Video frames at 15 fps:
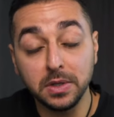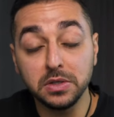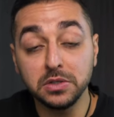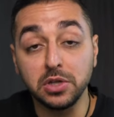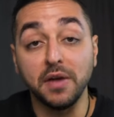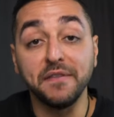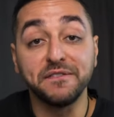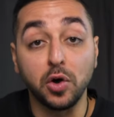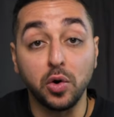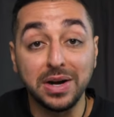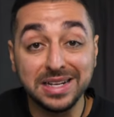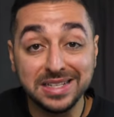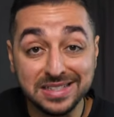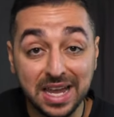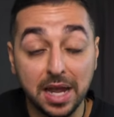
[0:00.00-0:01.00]
So for
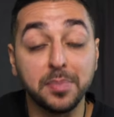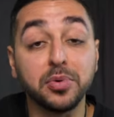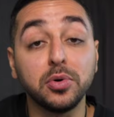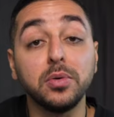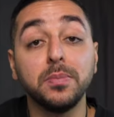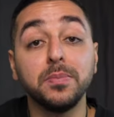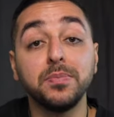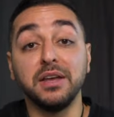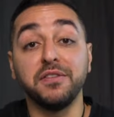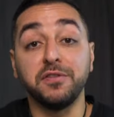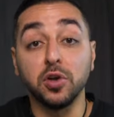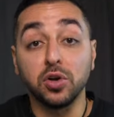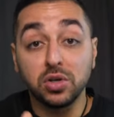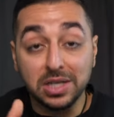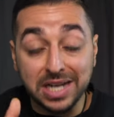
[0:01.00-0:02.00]
example, if
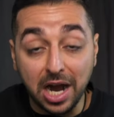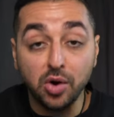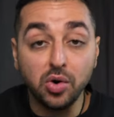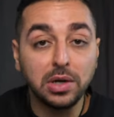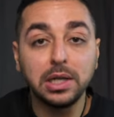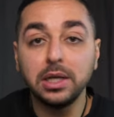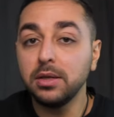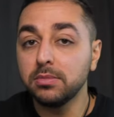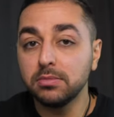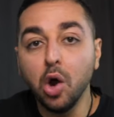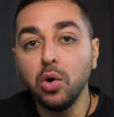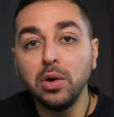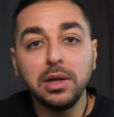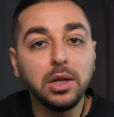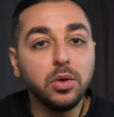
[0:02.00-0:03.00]
you're currently
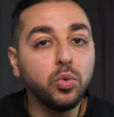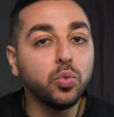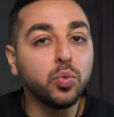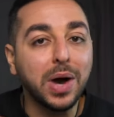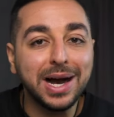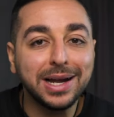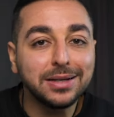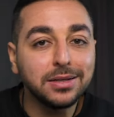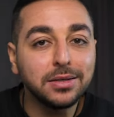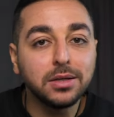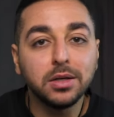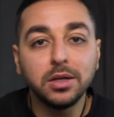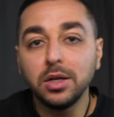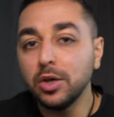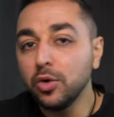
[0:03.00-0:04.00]
only
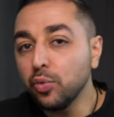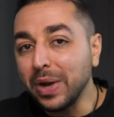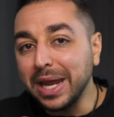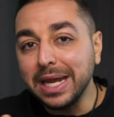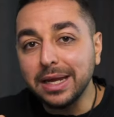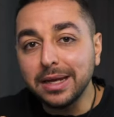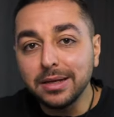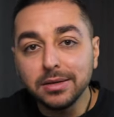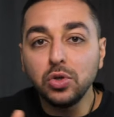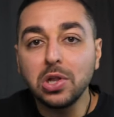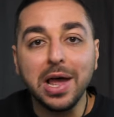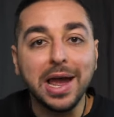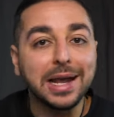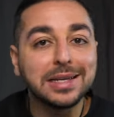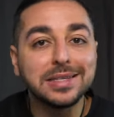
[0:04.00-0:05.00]
one week to
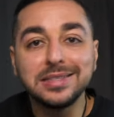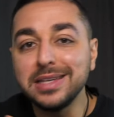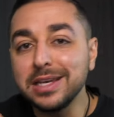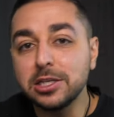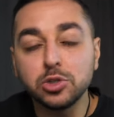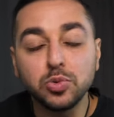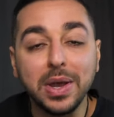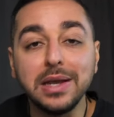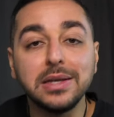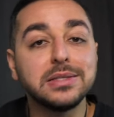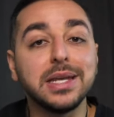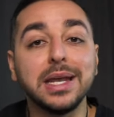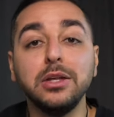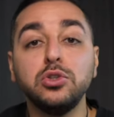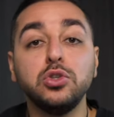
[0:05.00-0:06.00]
like six
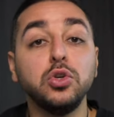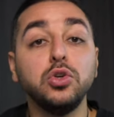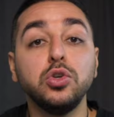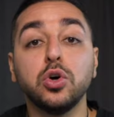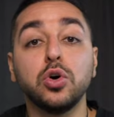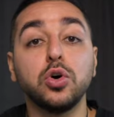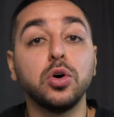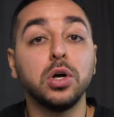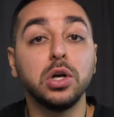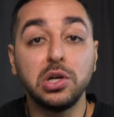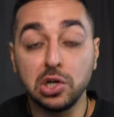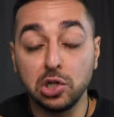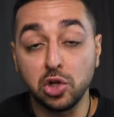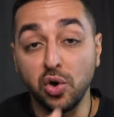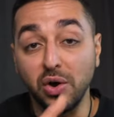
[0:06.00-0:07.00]
weeks into your
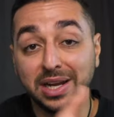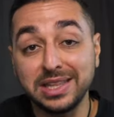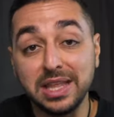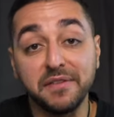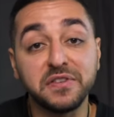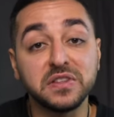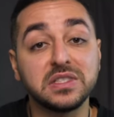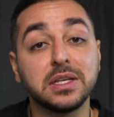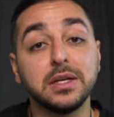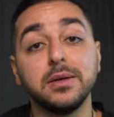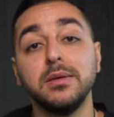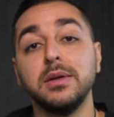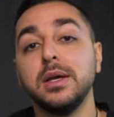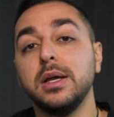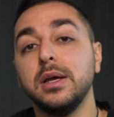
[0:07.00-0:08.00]
caloric
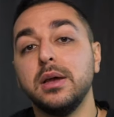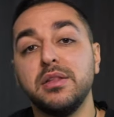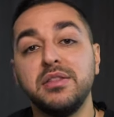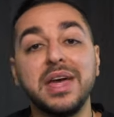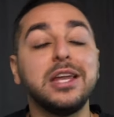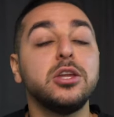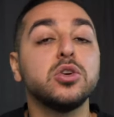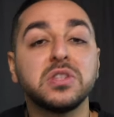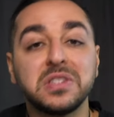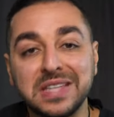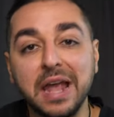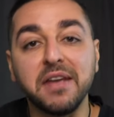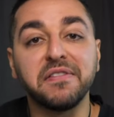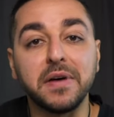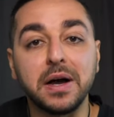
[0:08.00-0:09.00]
deficit, then you're
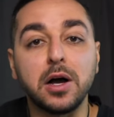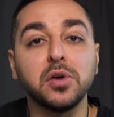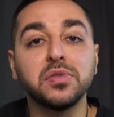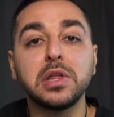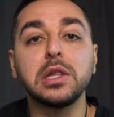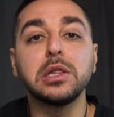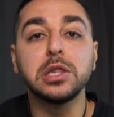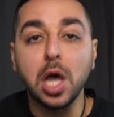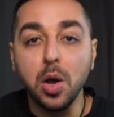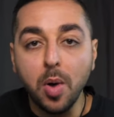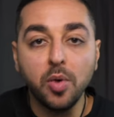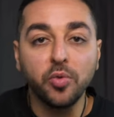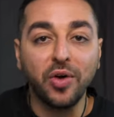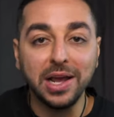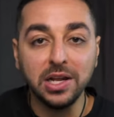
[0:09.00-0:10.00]
safer on the
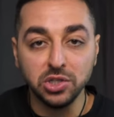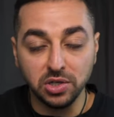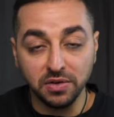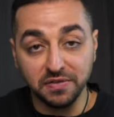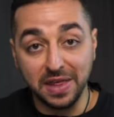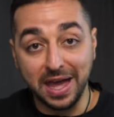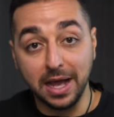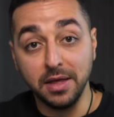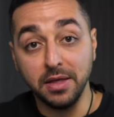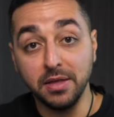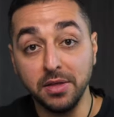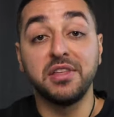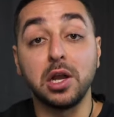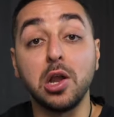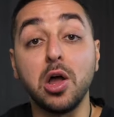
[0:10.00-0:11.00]
lower range of that.
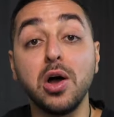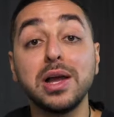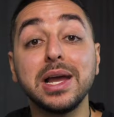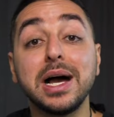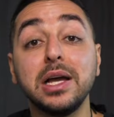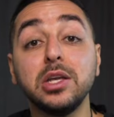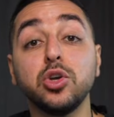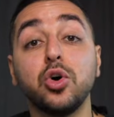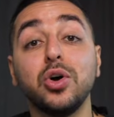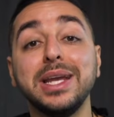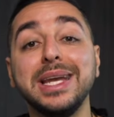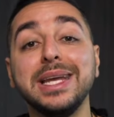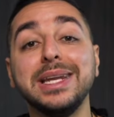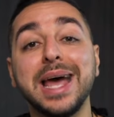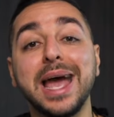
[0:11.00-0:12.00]
The longer you're
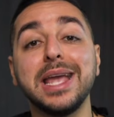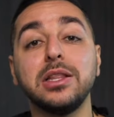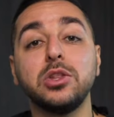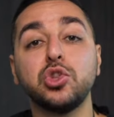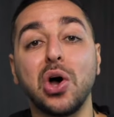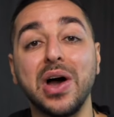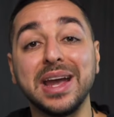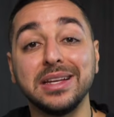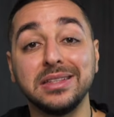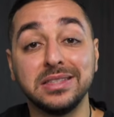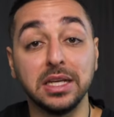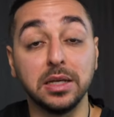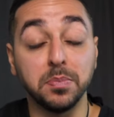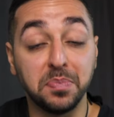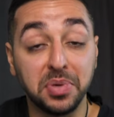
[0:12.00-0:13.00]
in a
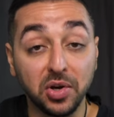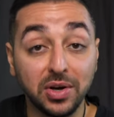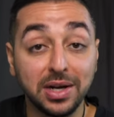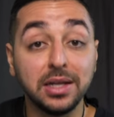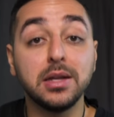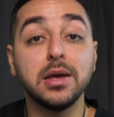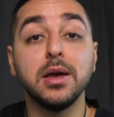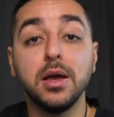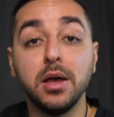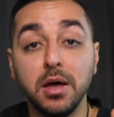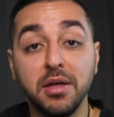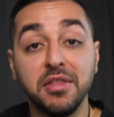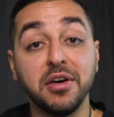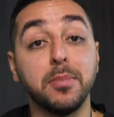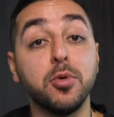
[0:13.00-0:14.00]
dieting period,
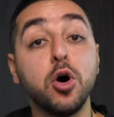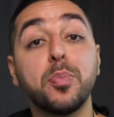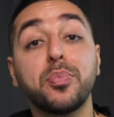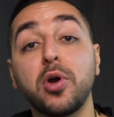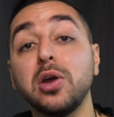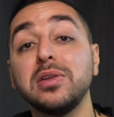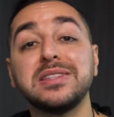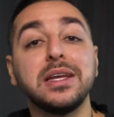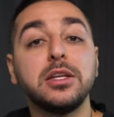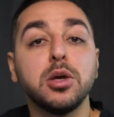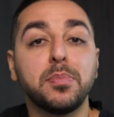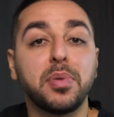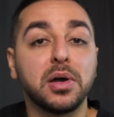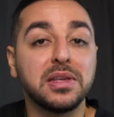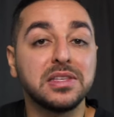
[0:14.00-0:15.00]
the more protein
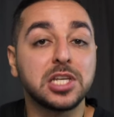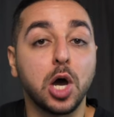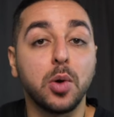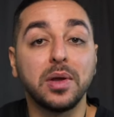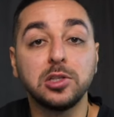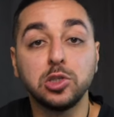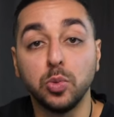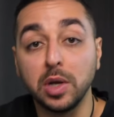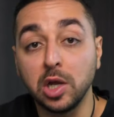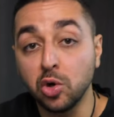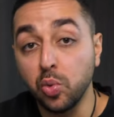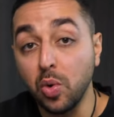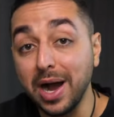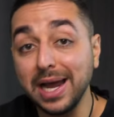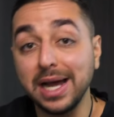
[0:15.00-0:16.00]
your body's going to
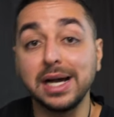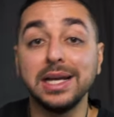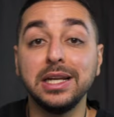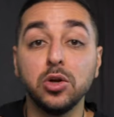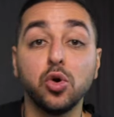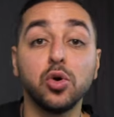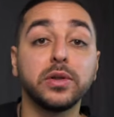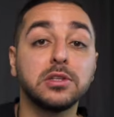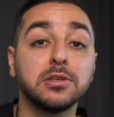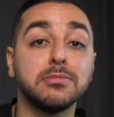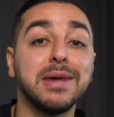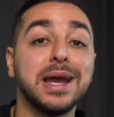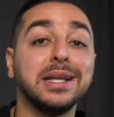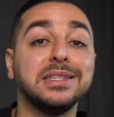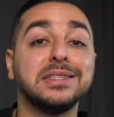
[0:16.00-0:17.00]
require in order to
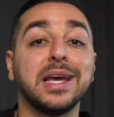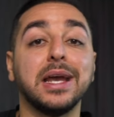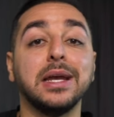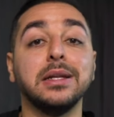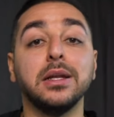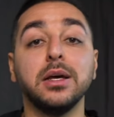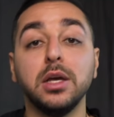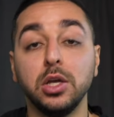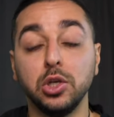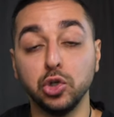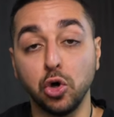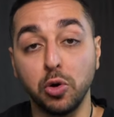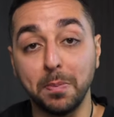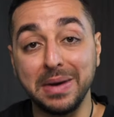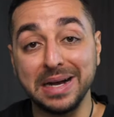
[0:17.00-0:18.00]
maintain
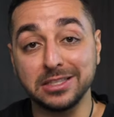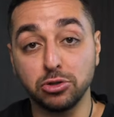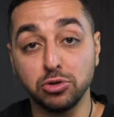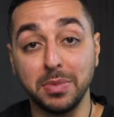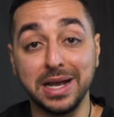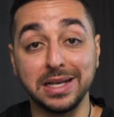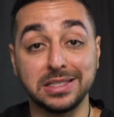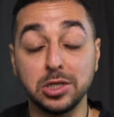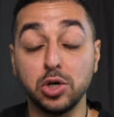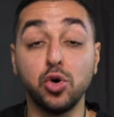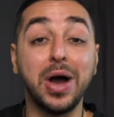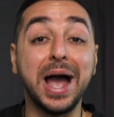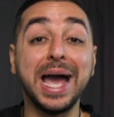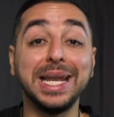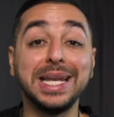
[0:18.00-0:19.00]
your muscle mass,
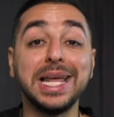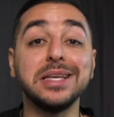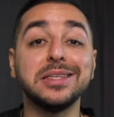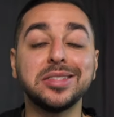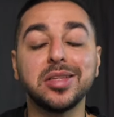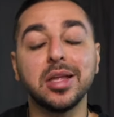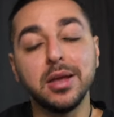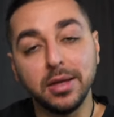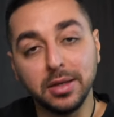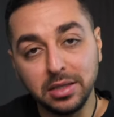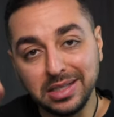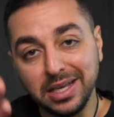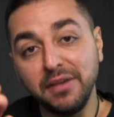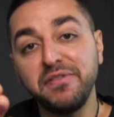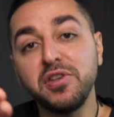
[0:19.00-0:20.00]
or at least
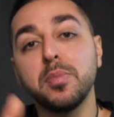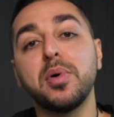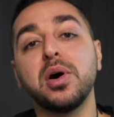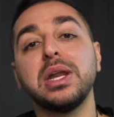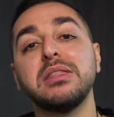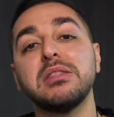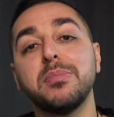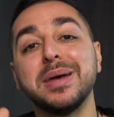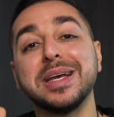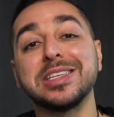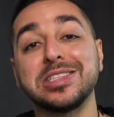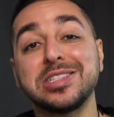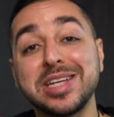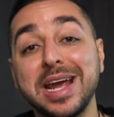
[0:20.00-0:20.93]
give your body the best